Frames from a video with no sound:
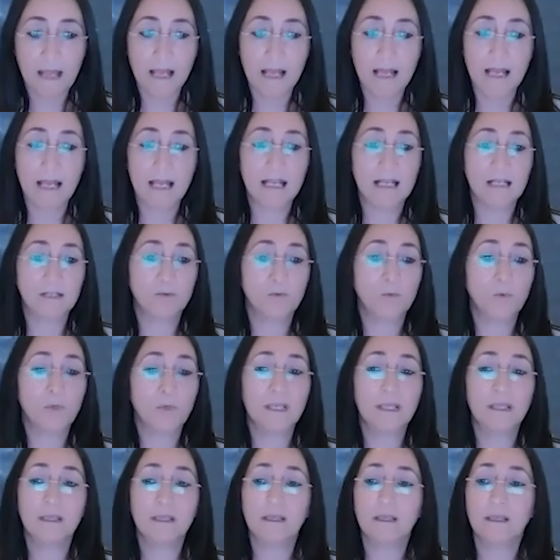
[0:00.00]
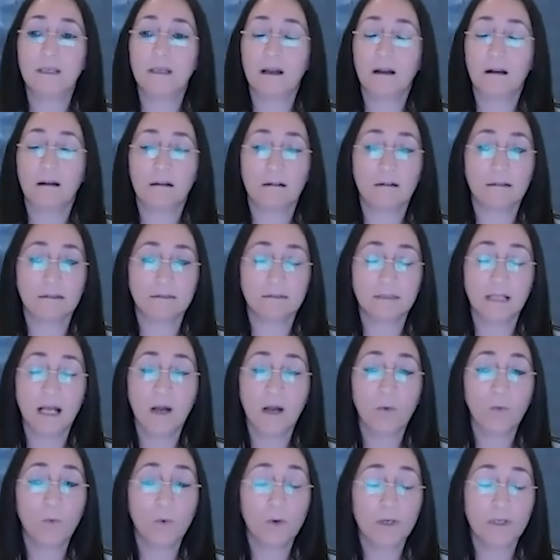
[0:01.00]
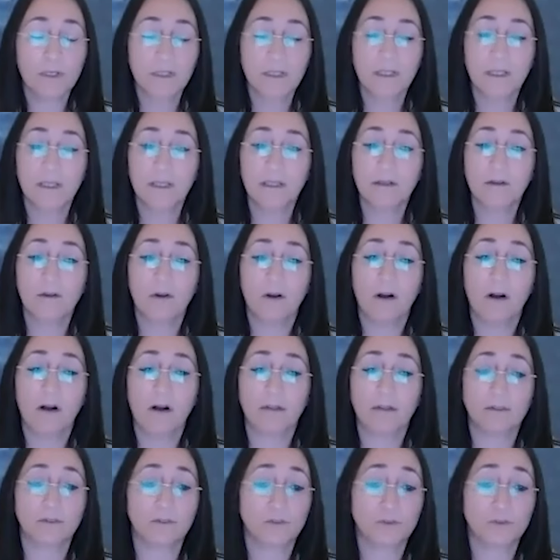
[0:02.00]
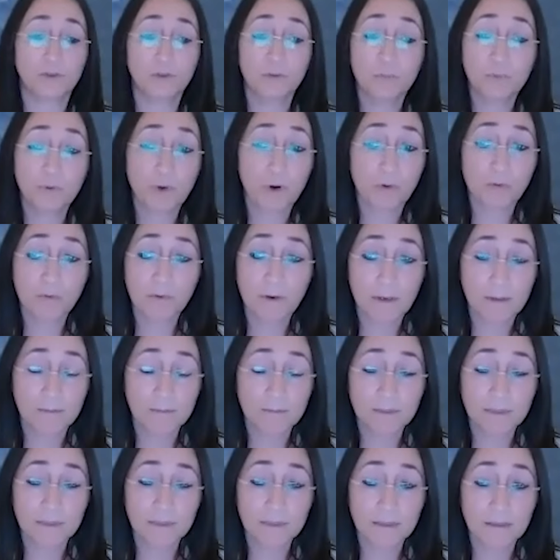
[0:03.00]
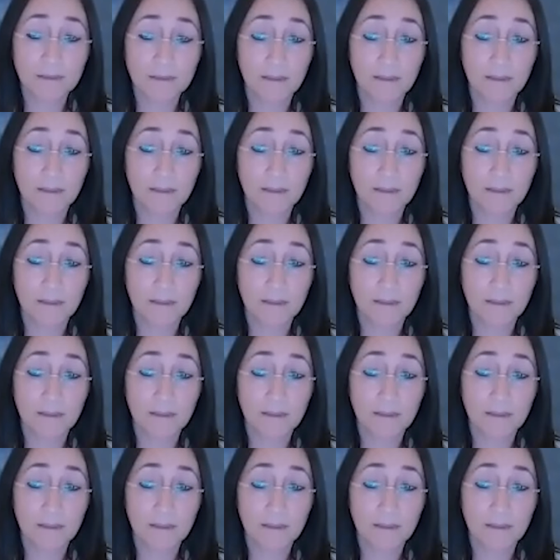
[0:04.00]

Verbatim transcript: And we are now working on two programs,